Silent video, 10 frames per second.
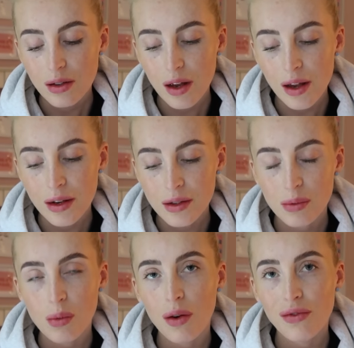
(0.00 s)
and
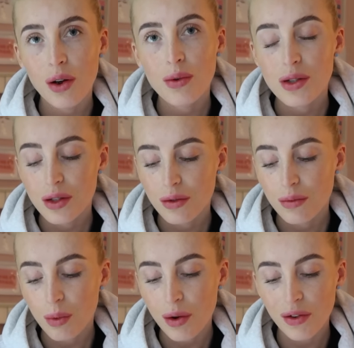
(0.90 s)
what votes
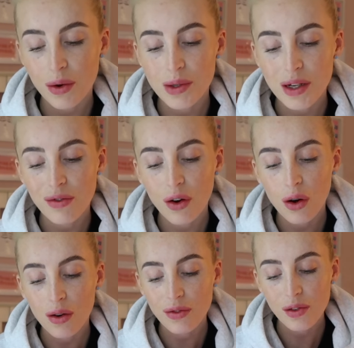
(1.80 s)
were voted
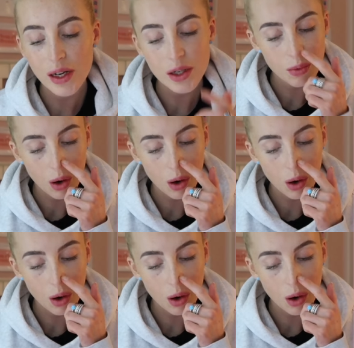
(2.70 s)
for each